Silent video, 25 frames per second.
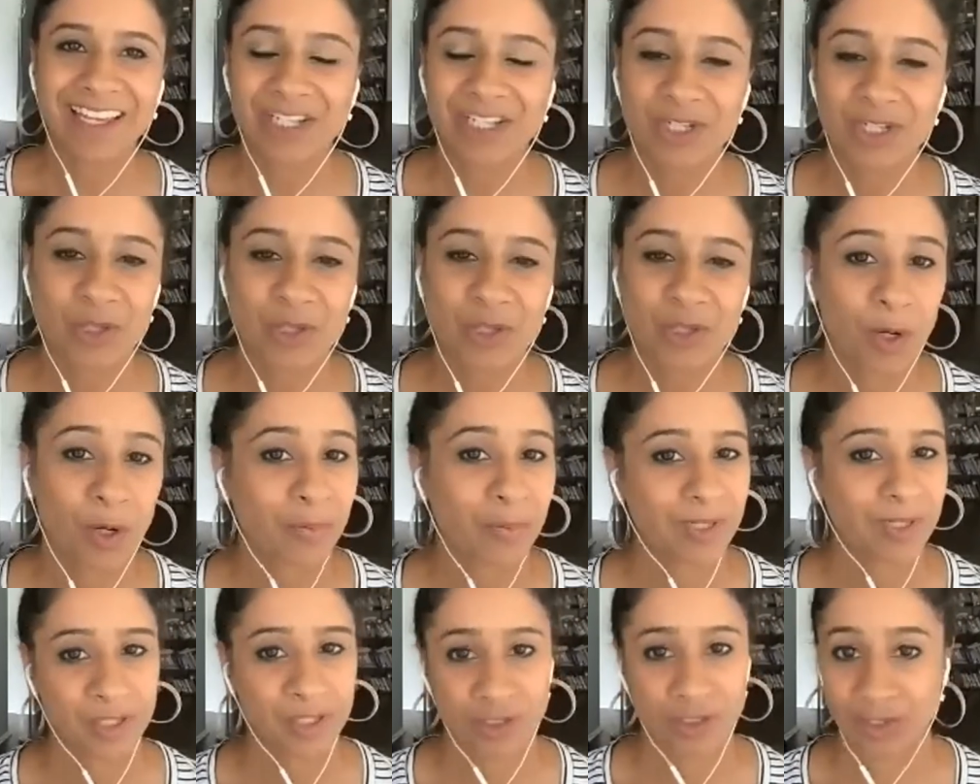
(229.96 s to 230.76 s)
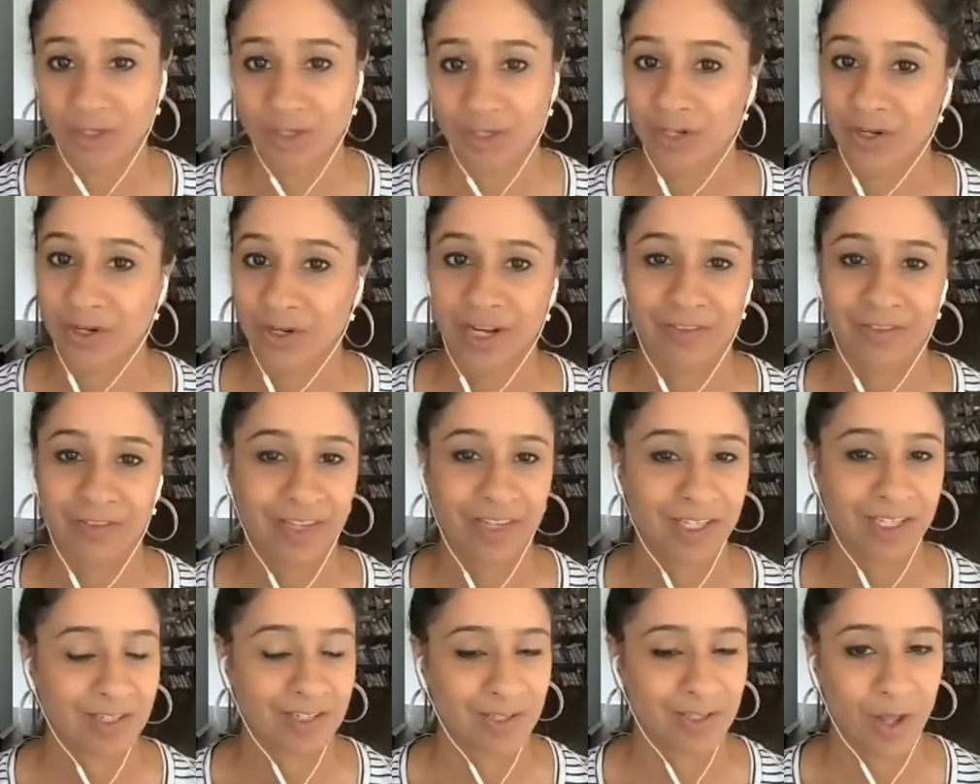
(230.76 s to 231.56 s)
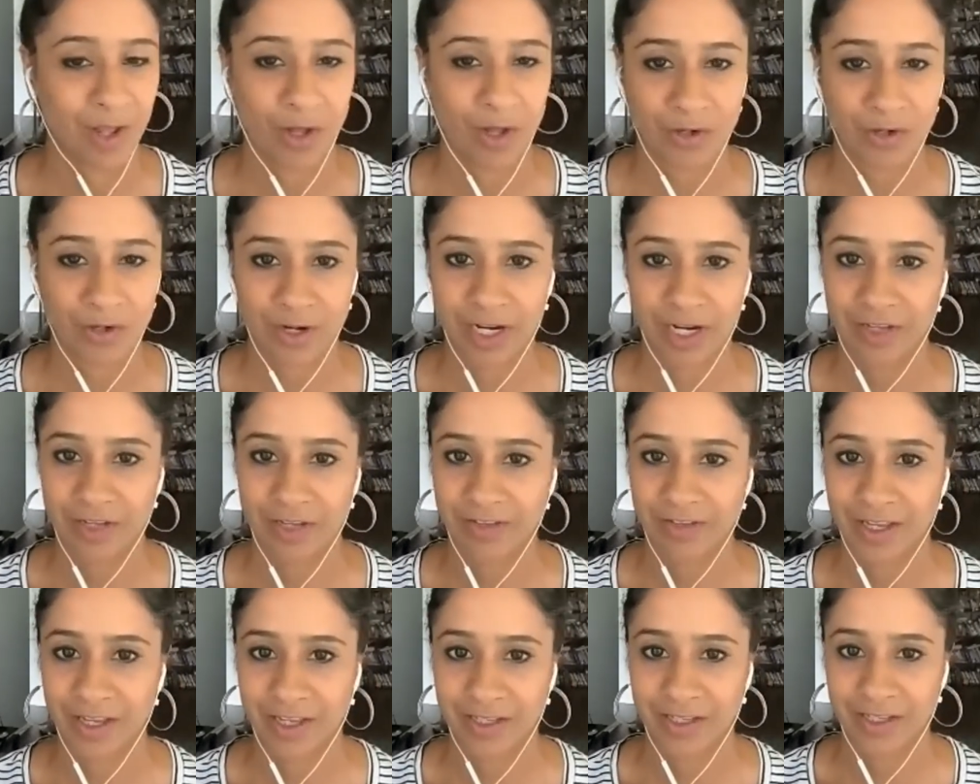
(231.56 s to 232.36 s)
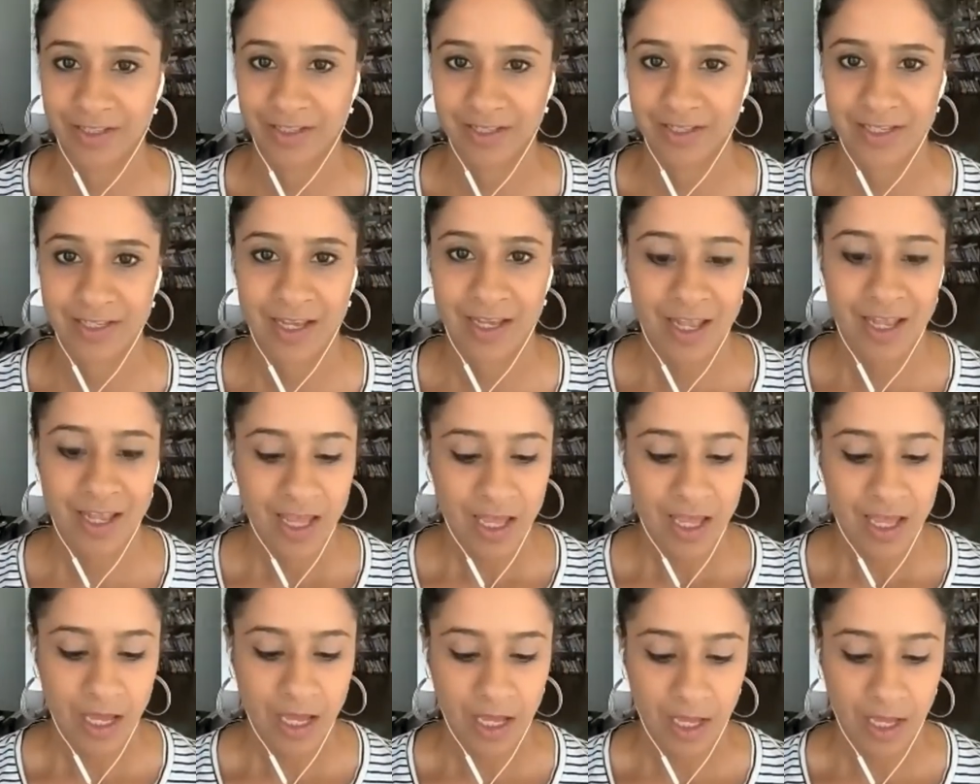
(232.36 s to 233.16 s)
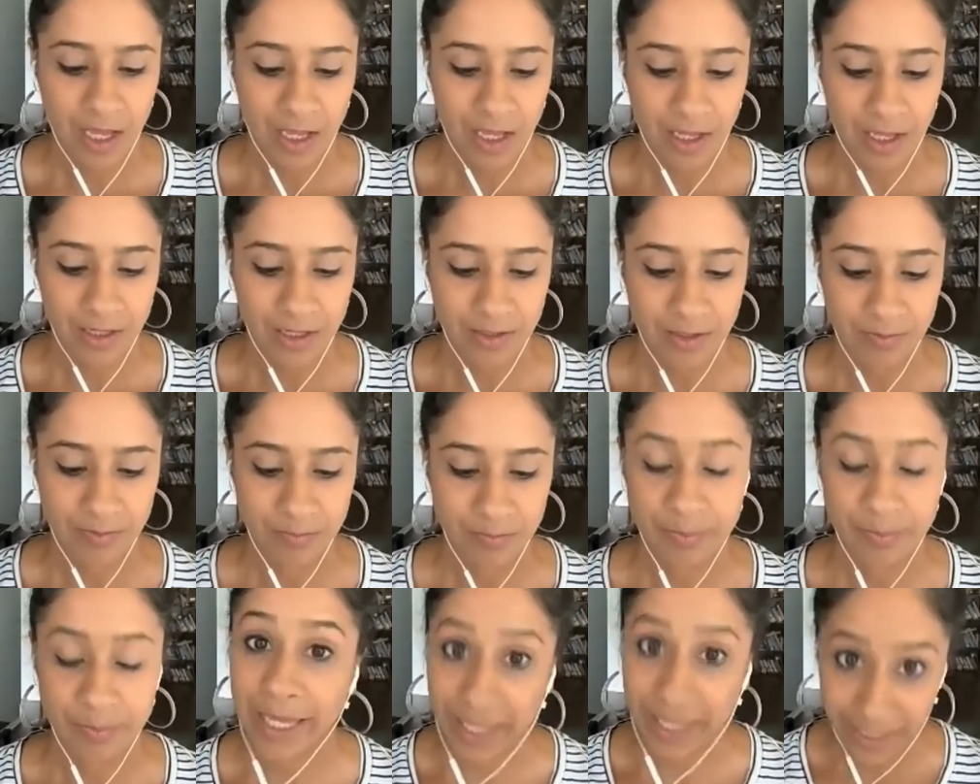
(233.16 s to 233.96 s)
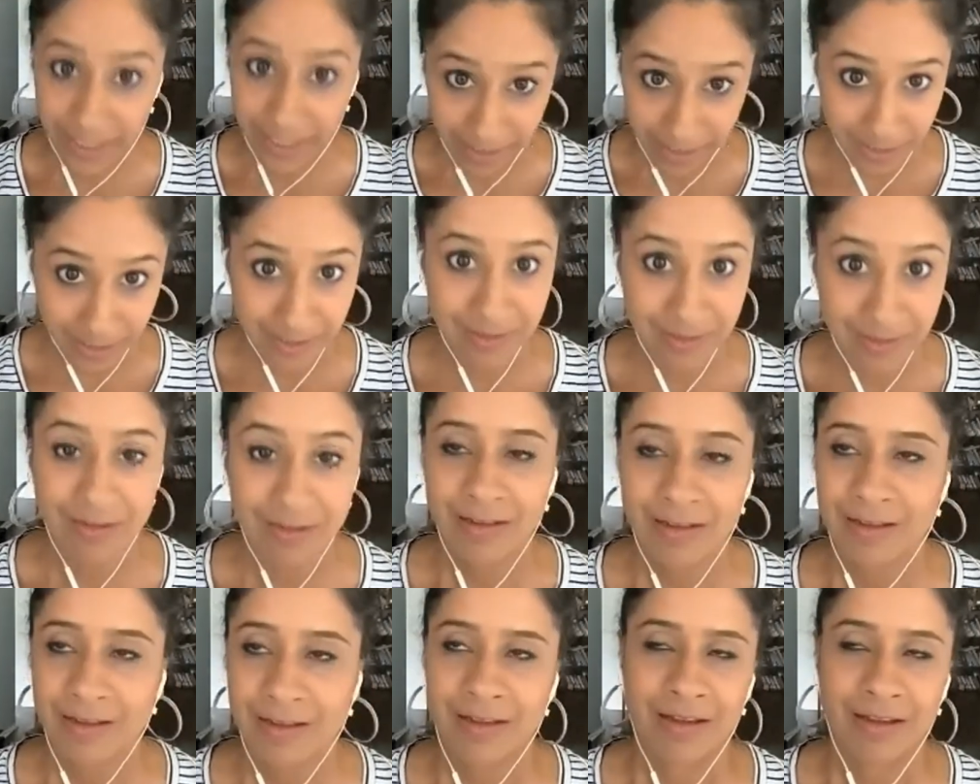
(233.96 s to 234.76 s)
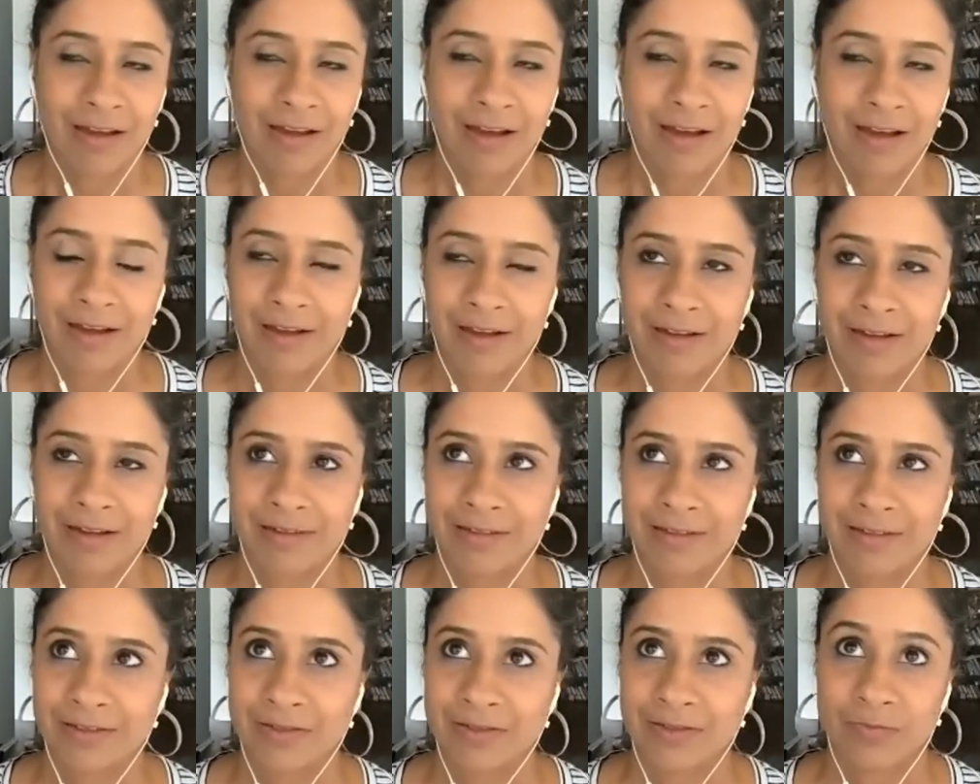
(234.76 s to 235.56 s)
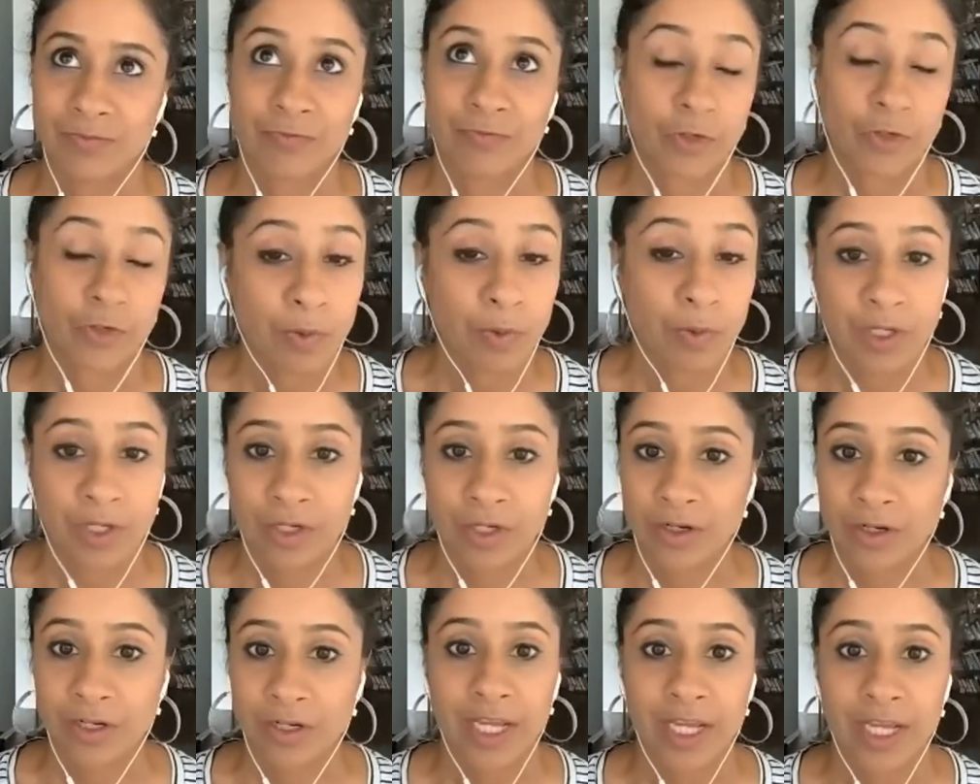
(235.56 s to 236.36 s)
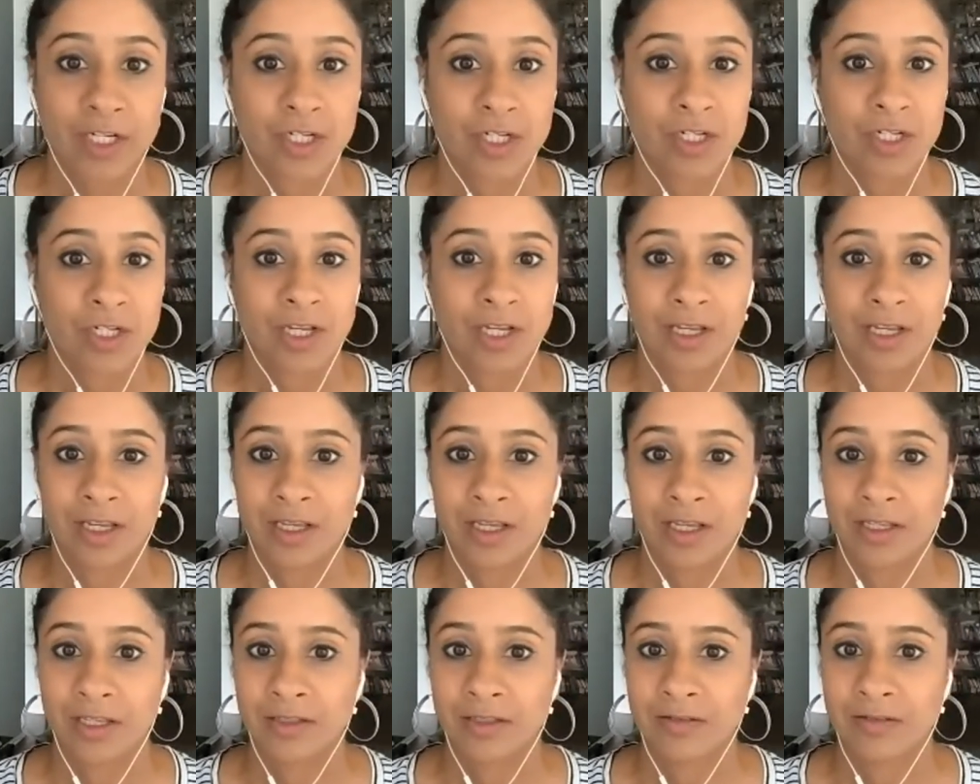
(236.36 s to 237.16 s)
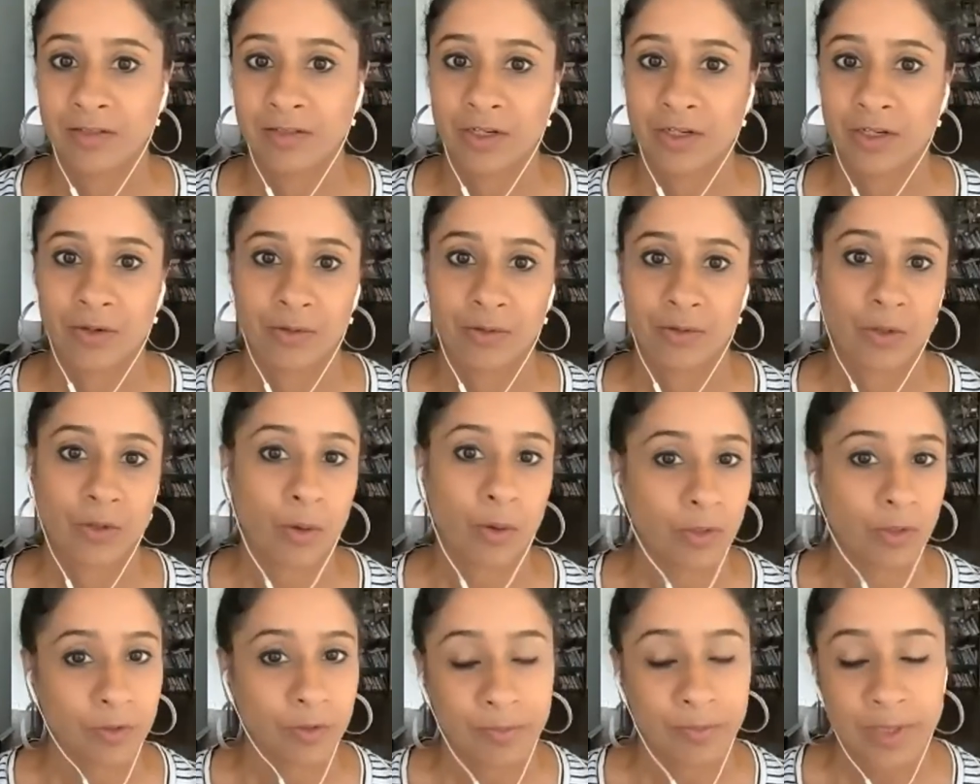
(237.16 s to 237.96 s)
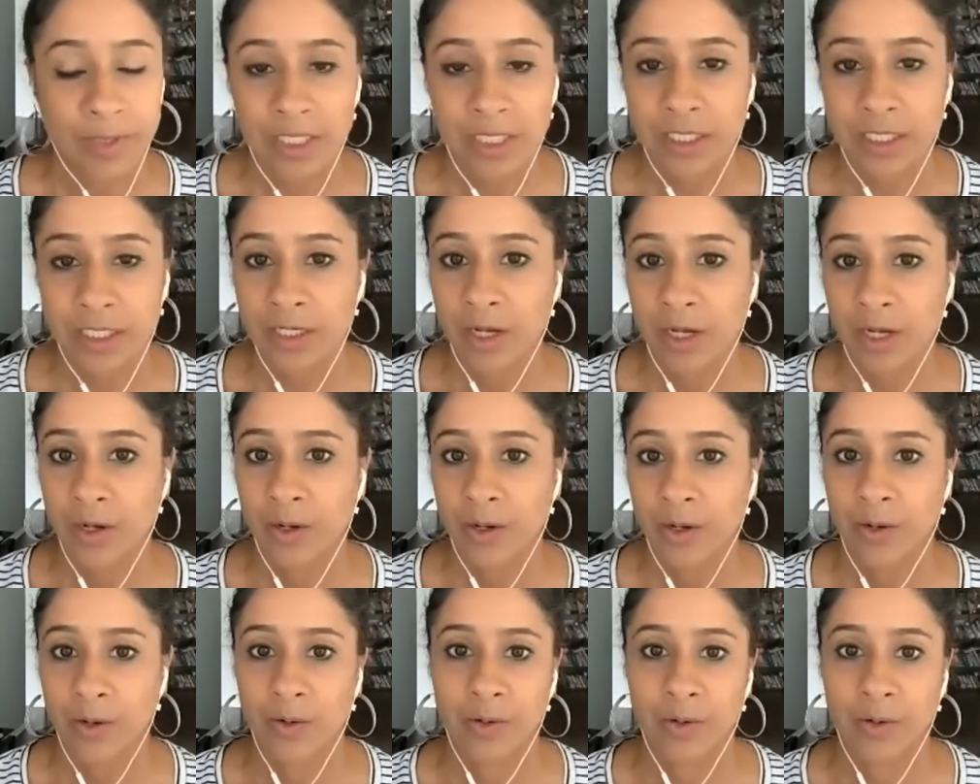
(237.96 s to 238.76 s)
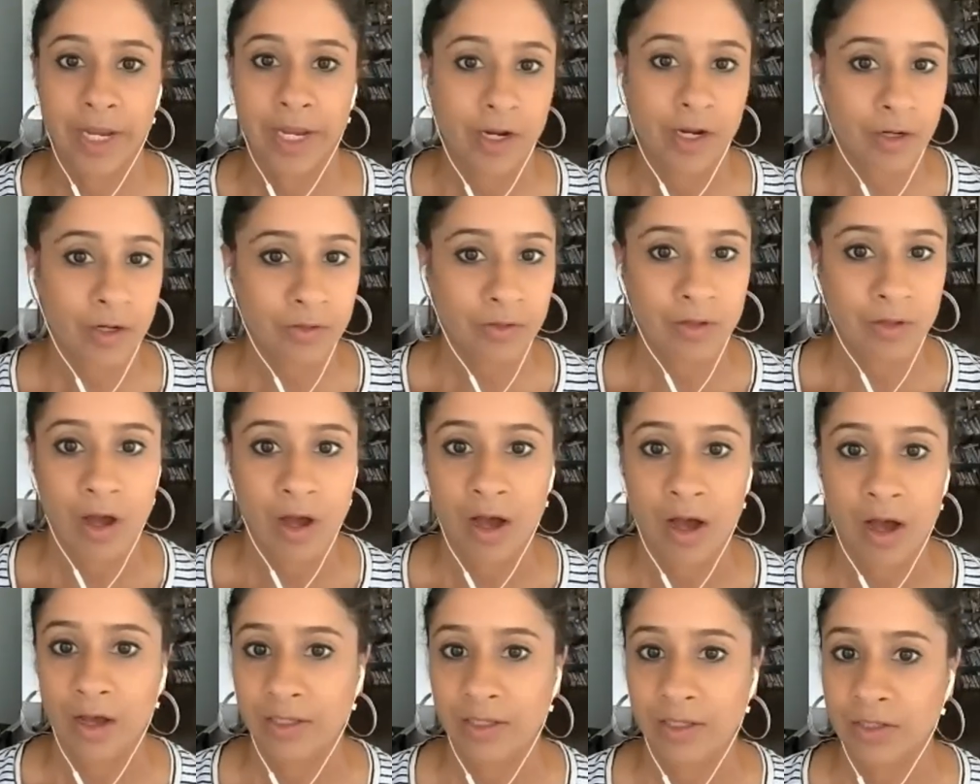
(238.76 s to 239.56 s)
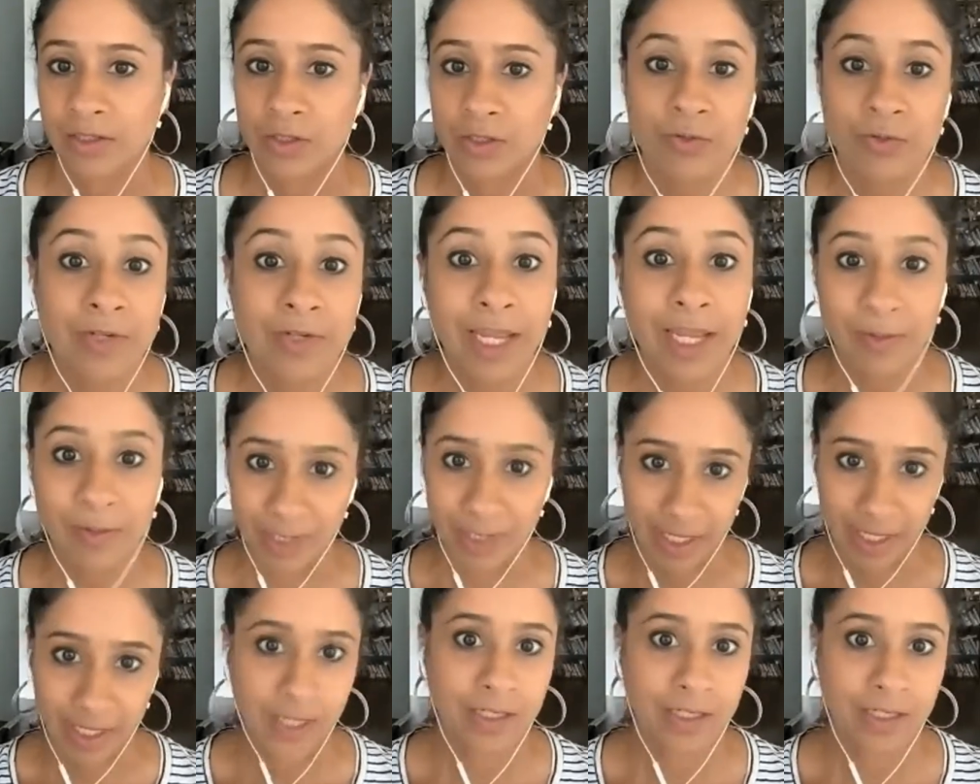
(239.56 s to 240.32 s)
show up as sugar cravings, salt cravings, uh, pain, uh, frequent urination, you know, low libido, hair loss, you name it, any